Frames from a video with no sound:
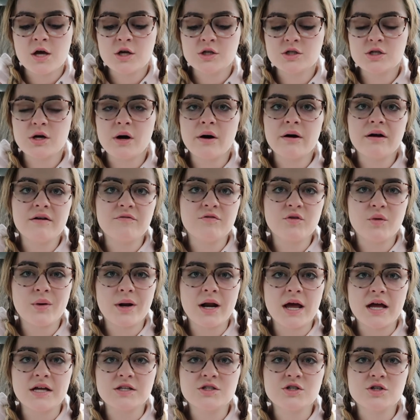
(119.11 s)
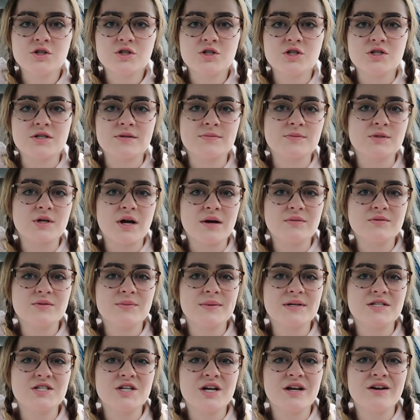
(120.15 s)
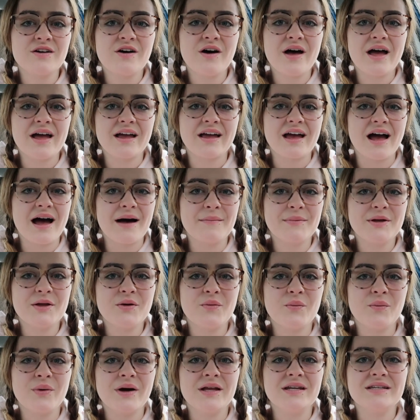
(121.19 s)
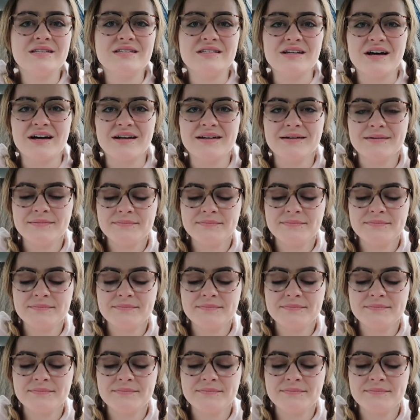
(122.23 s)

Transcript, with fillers: So if you want to enter, just subscribe to my channel and comment when done.